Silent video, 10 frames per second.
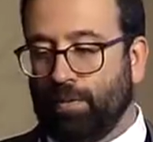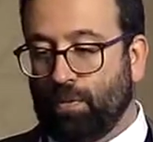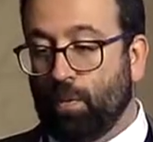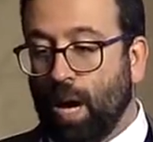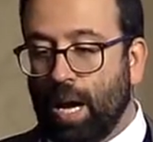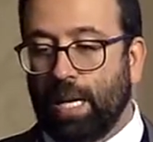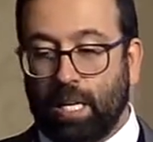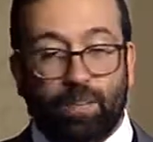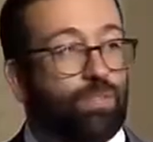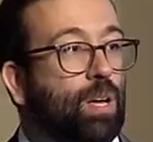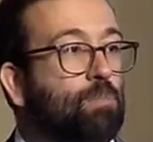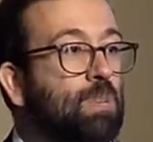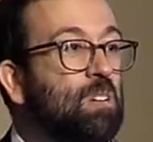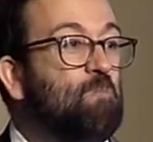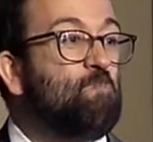variety of them,
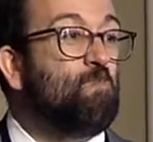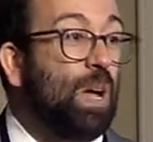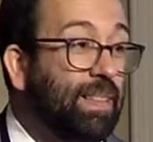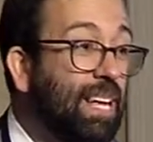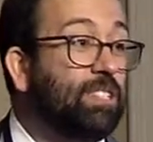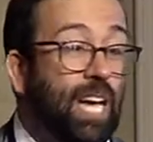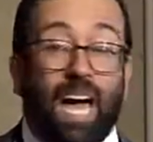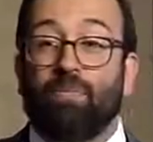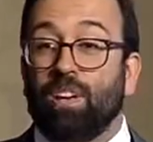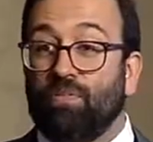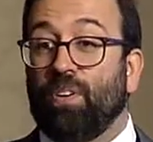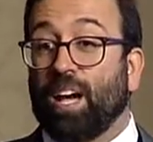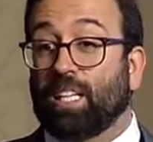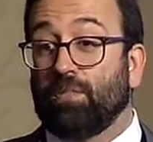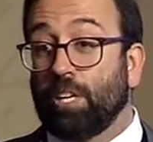tend to have an
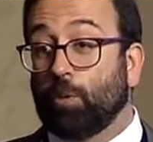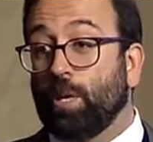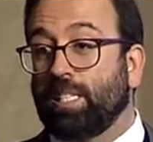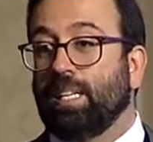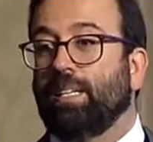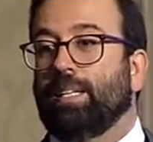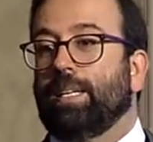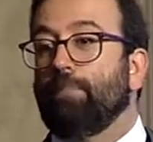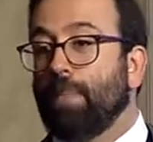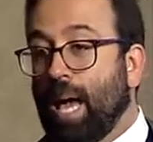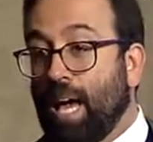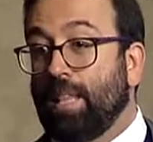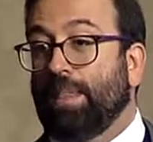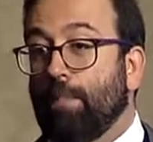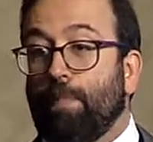effect of increasing the
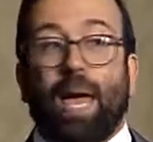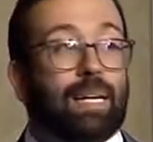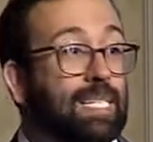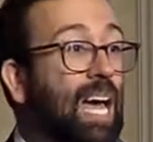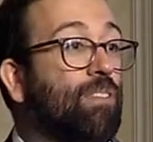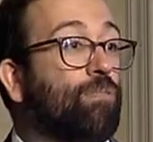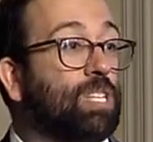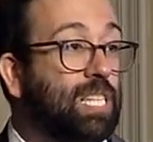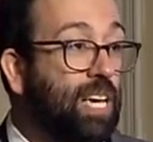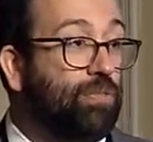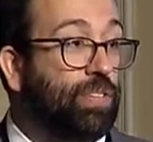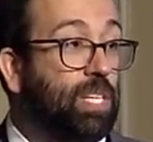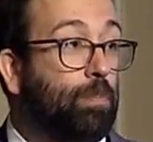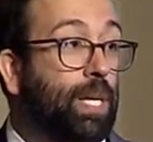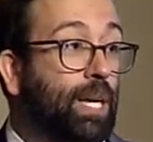demand that banks have for
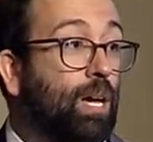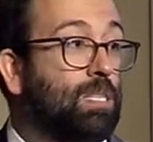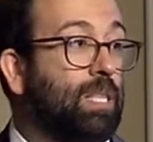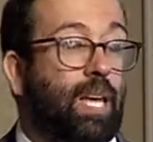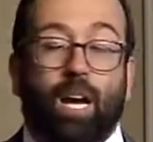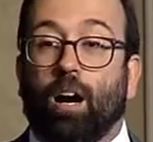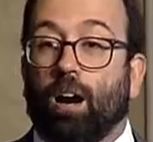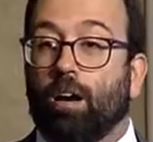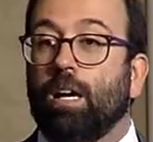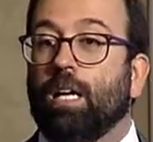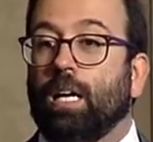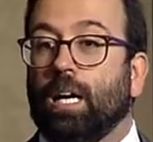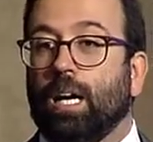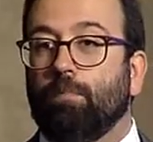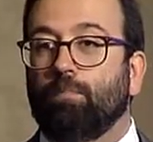safety because they are
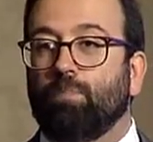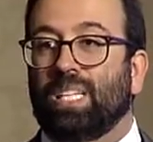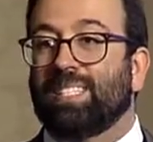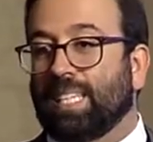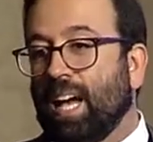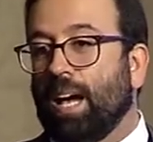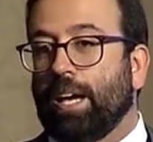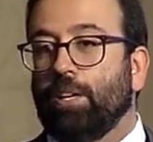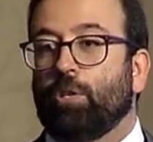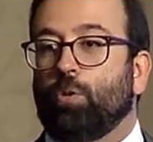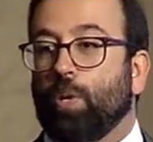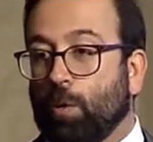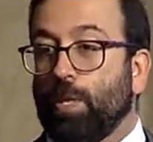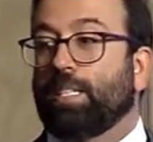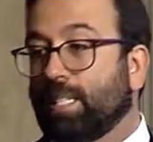um, designed to
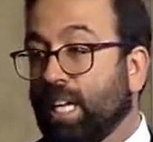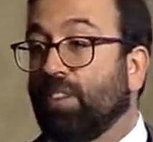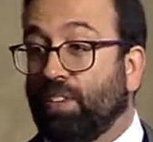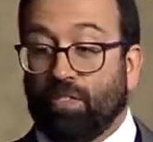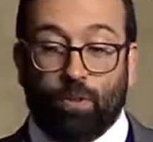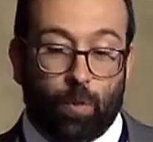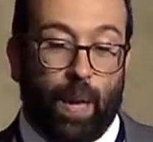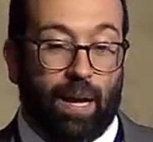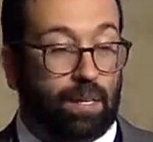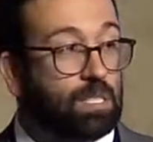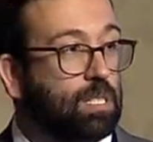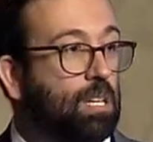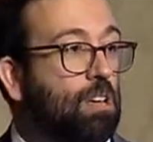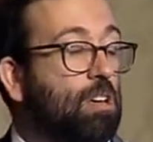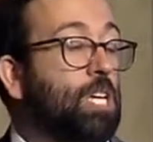increase the safety of those banks.
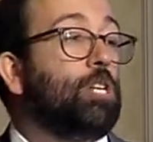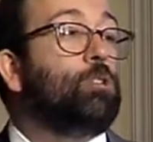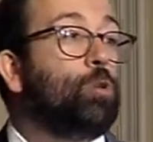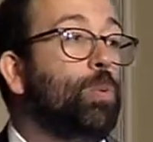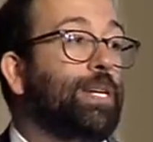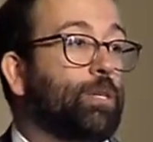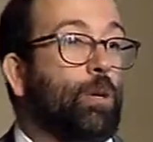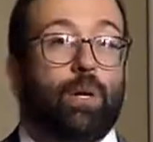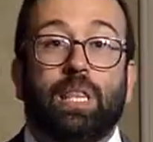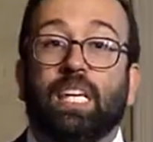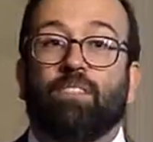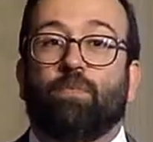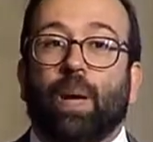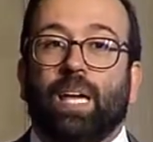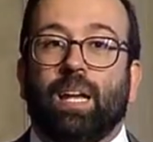In doing so, you can think of
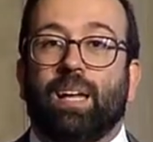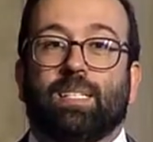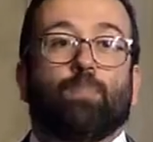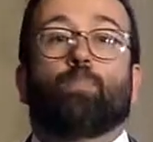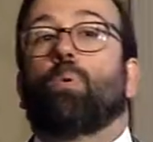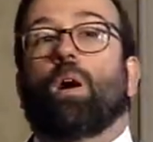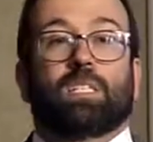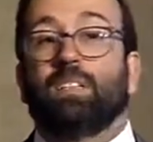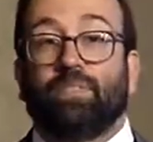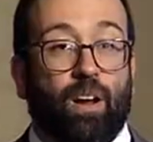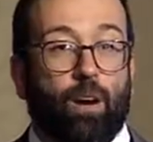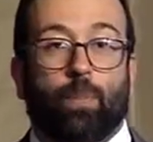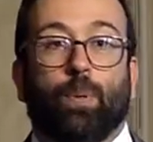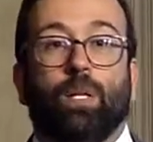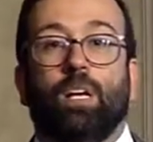beta as a proxy
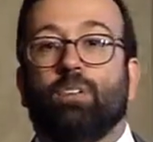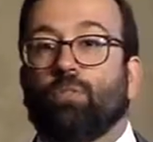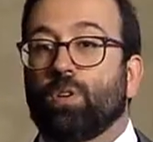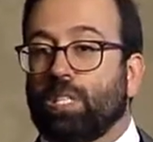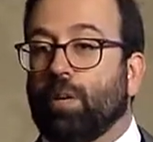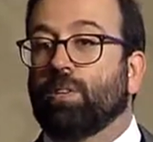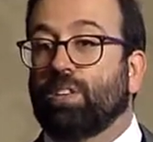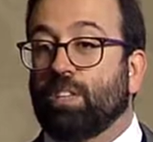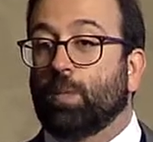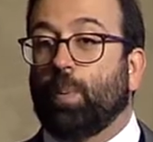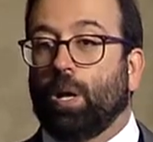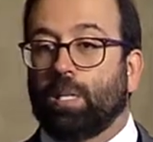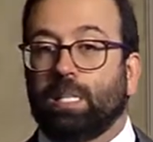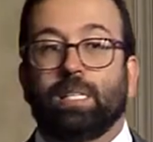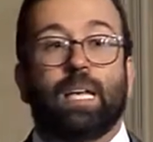variable for a series of these
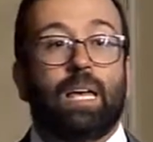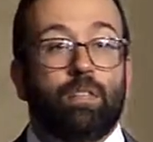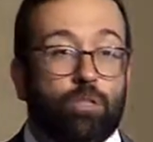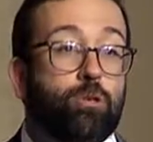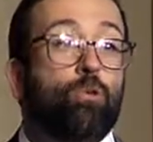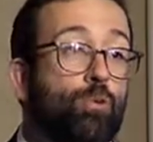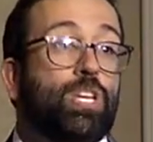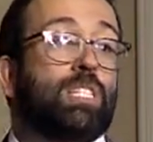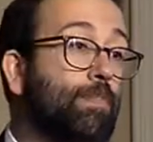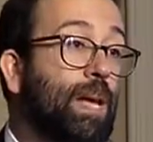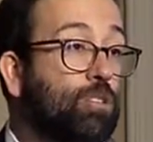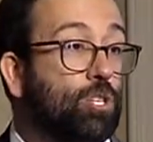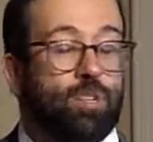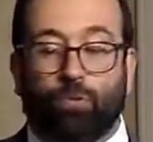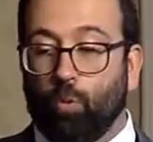policies through this
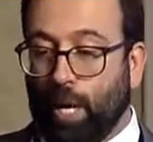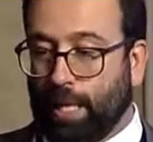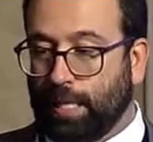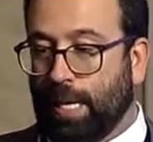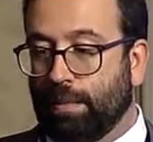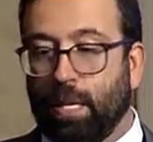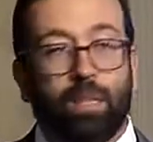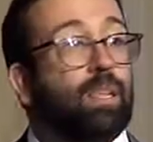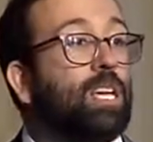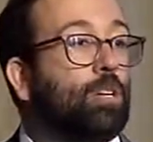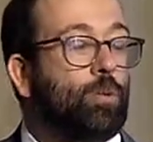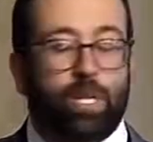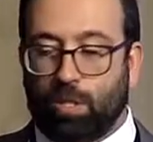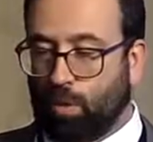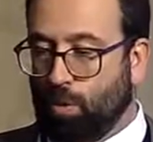dimension of to what extent they
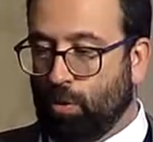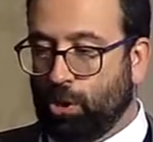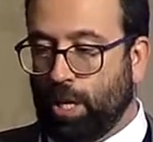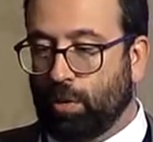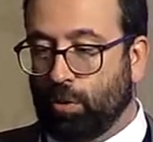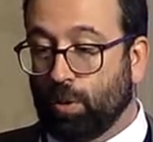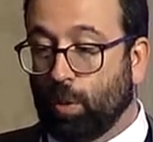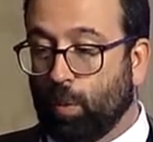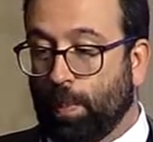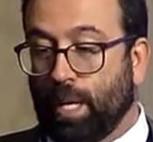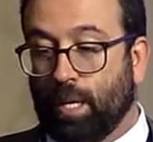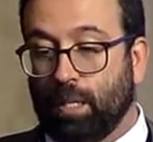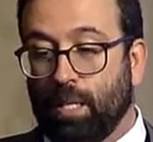increase or change or lower beta.